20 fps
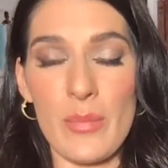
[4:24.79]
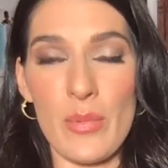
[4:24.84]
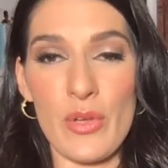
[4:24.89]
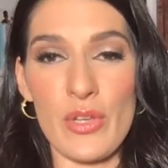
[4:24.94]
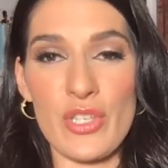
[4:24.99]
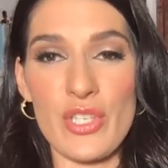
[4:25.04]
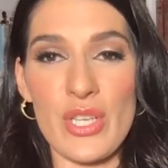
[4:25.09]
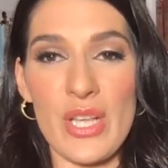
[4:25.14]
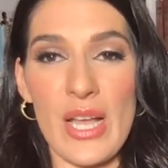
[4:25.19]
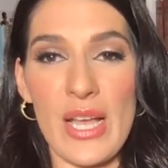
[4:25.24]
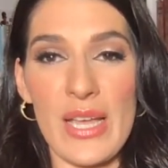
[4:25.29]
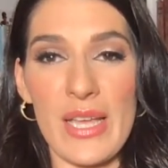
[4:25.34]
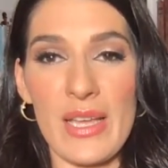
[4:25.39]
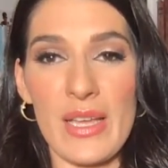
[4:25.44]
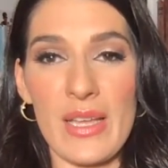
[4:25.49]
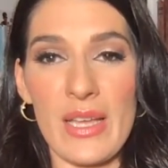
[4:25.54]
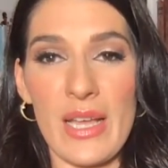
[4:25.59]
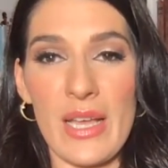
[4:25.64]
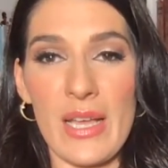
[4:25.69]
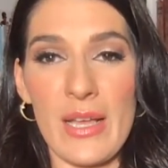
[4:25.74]

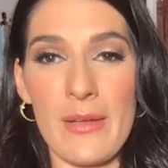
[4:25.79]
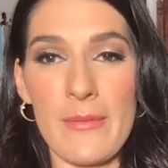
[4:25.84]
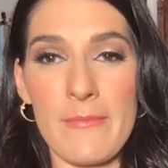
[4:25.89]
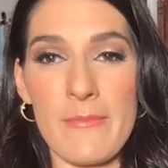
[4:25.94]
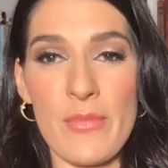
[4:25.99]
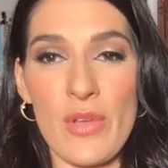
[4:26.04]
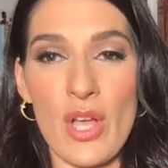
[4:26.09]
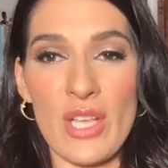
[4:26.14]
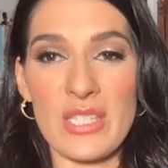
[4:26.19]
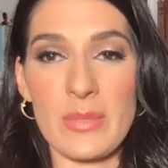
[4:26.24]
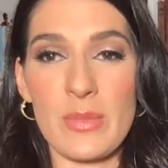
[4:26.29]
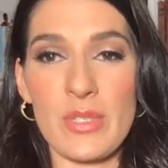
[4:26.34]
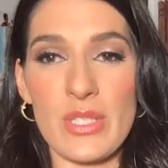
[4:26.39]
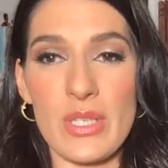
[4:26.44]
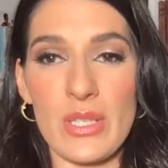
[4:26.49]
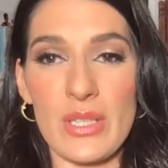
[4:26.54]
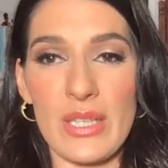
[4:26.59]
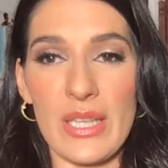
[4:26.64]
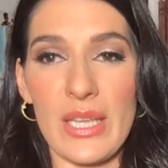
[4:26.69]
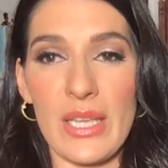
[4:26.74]
Berkshire
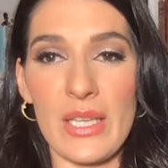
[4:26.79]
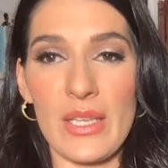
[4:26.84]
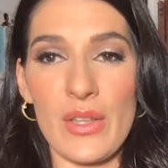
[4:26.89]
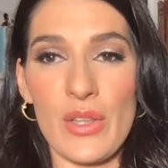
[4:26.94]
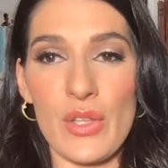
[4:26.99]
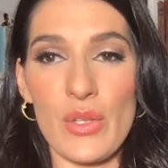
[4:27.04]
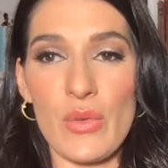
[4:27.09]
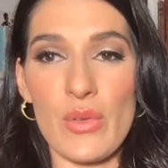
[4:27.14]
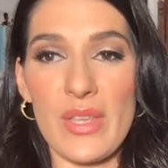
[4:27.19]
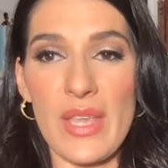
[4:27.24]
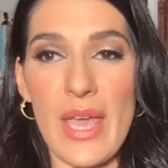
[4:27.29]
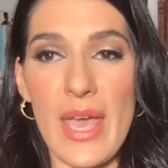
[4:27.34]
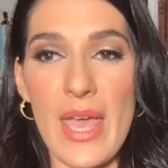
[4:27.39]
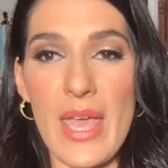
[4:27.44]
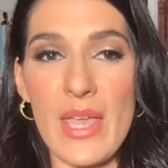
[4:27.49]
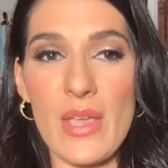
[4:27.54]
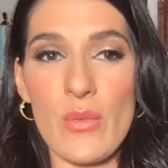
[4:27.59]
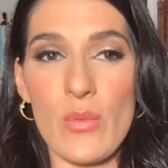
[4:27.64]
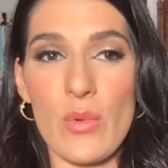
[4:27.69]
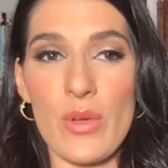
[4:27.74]
Hospital in the
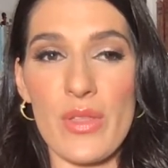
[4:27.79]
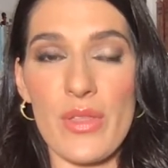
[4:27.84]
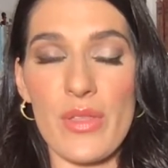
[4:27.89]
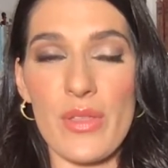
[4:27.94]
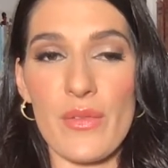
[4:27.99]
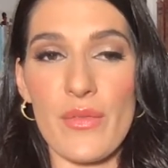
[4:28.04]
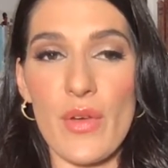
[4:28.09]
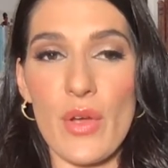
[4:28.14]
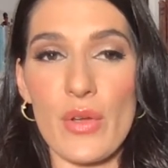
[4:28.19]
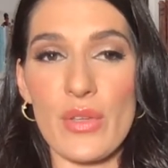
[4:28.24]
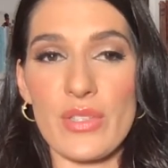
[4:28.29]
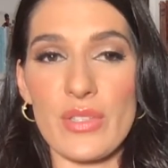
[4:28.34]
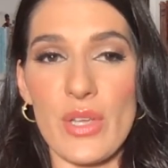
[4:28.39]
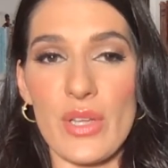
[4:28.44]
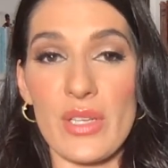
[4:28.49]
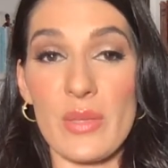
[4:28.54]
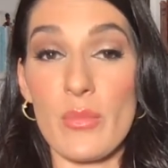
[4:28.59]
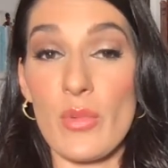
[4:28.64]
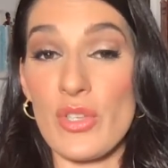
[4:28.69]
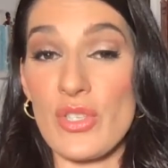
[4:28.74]
UK with a focus
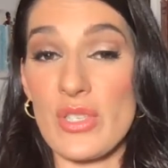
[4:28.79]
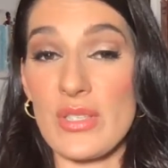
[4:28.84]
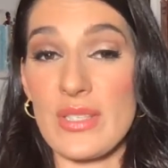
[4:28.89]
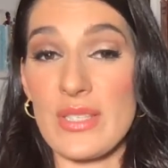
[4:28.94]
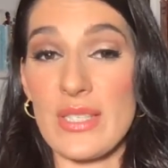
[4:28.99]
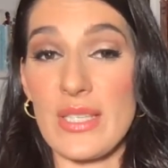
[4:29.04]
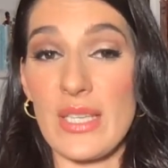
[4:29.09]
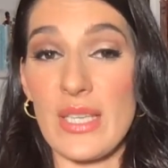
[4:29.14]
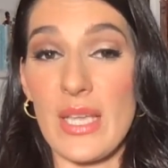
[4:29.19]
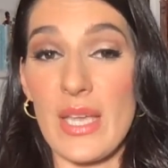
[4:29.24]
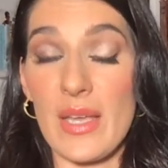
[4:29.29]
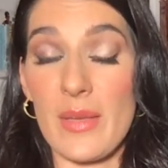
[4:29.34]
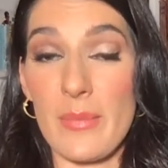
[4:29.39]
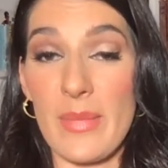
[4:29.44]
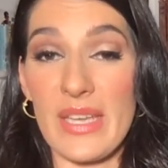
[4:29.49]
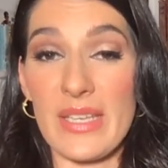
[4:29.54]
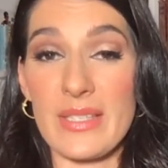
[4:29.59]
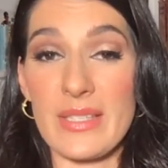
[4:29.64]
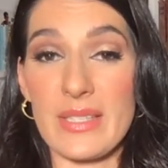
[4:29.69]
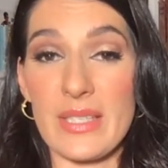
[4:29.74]
on emergency
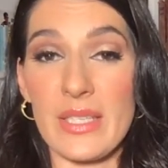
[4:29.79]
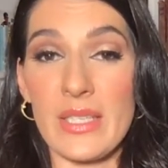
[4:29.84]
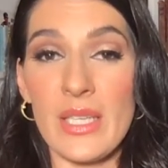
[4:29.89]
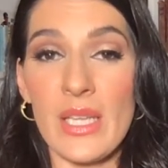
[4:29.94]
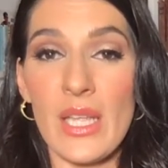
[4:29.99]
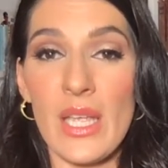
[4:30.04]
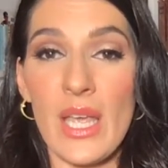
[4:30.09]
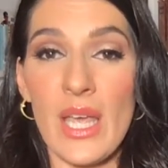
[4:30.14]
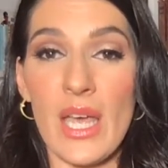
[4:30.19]
medicine.